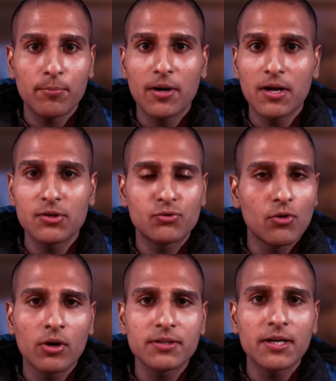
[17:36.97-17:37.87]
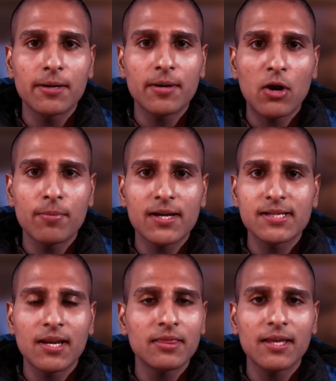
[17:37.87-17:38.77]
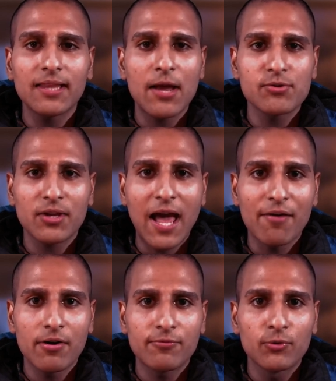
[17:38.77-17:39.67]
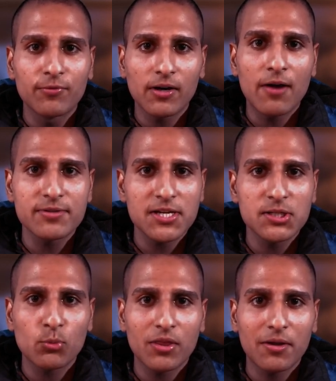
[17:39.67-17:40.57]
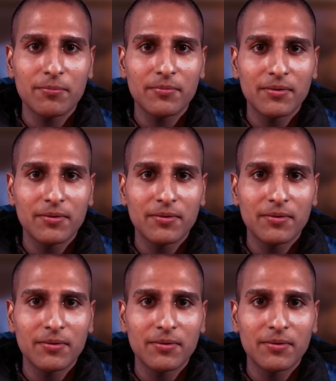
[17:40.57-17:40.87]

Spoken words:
but Rogan turned him down because he didn't think that he was going to have a fruitful conversation with him.